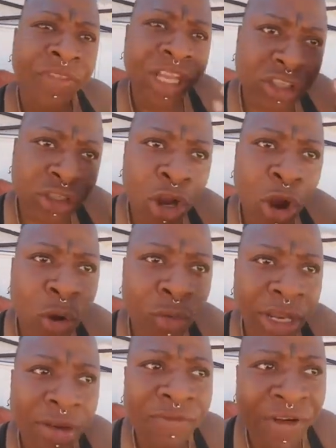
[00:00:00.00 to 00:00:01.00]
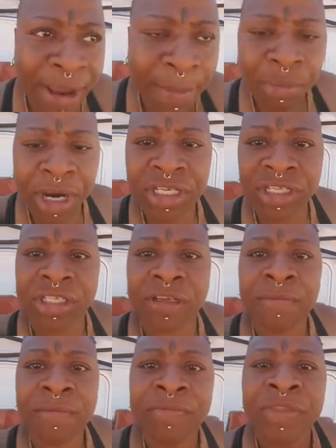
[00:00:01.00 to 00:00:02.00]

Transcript: It's tone and vibration.